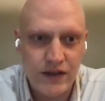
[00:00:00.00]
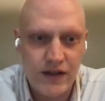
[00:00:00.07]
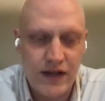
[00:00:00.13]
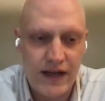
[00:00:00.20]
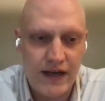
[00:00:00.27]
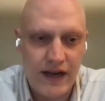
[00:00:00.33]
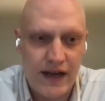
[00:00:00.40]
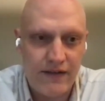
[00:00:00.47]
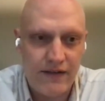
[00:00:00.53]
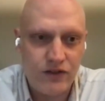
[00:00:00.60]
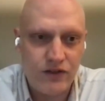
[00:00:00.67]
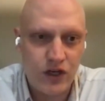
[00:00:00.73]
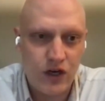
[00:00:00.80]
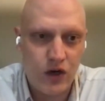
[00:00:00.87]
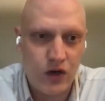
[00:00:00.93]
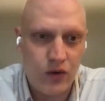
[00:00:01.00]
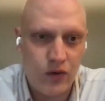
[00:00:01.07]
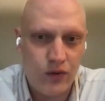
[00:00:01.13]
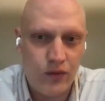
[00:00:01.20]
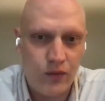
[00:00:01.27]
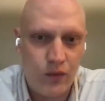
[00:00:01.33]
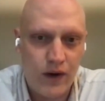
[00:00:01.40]
that have
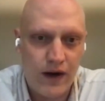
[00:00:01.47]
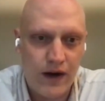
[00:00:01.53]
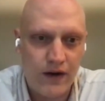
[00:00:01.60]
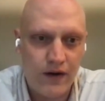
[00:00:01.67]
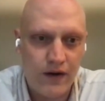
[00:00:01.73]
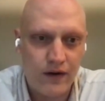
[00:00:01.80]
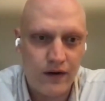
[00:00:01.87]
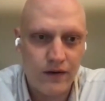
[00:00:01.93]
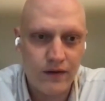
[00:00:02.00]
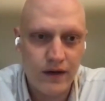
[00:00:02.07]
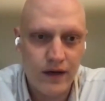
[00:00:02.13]
shown where